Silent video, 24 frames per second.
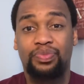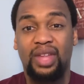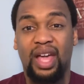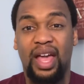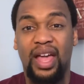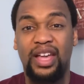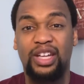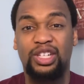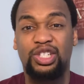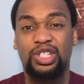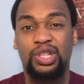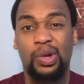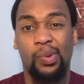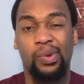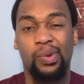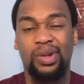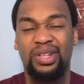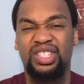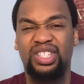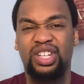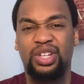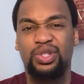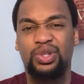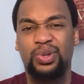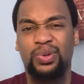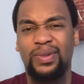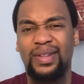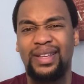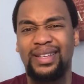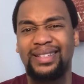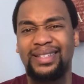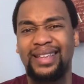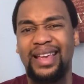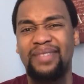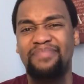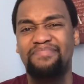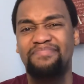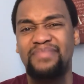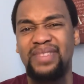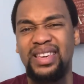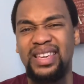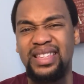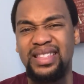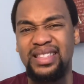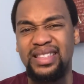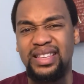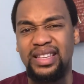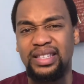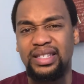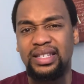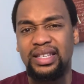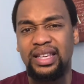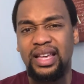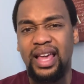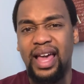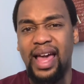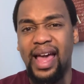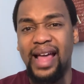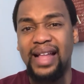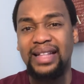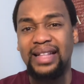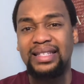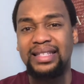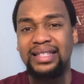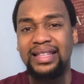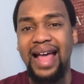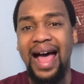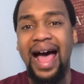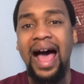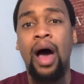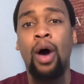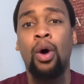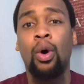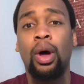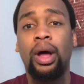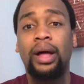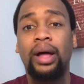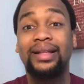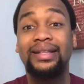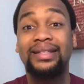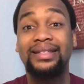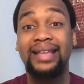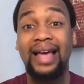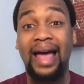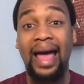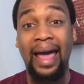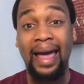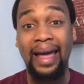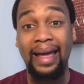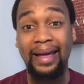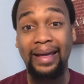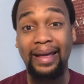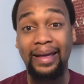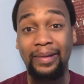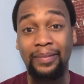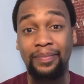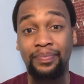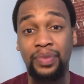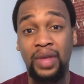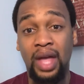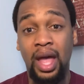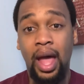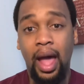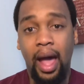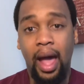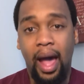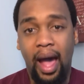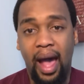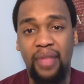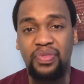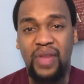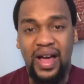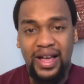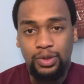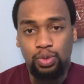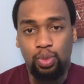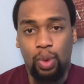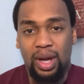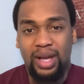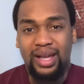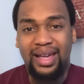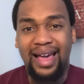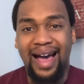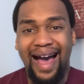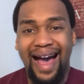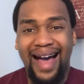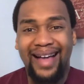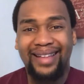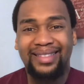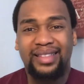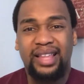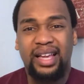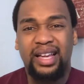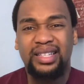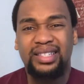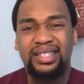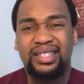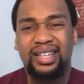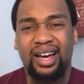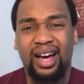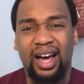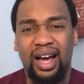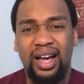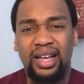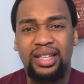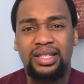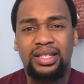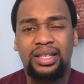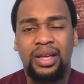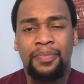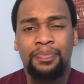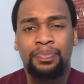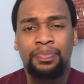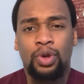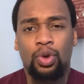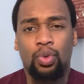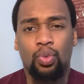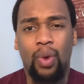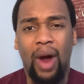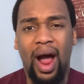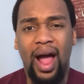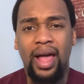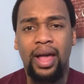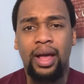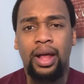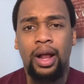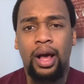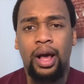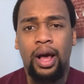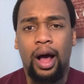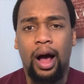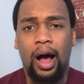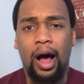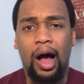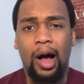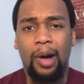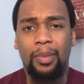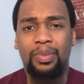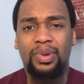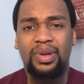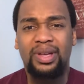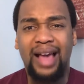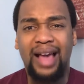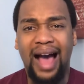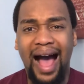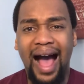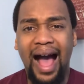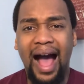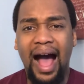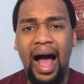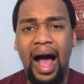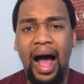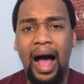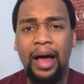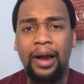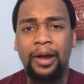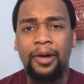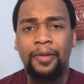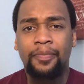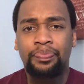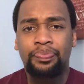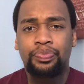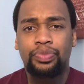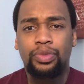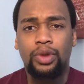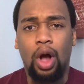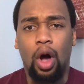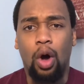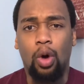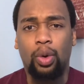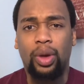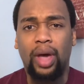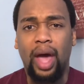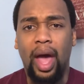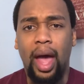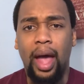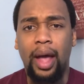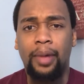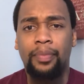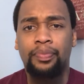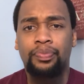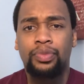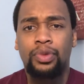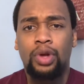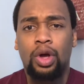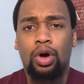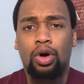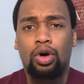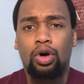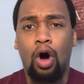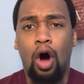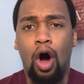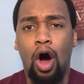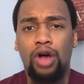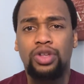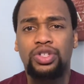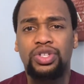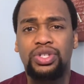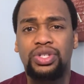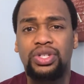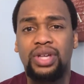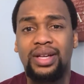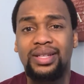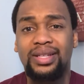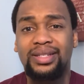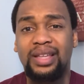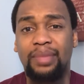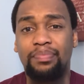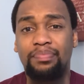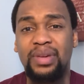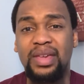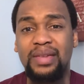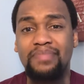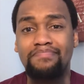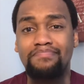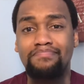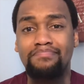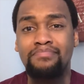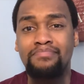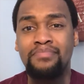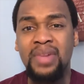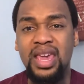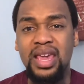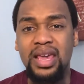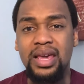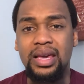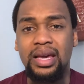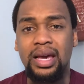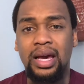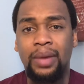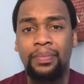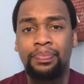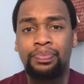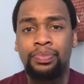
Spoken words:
It's showing gentleness and meekness. It's now tame. And that's what God does to us, right? God, okay, causes us to be meek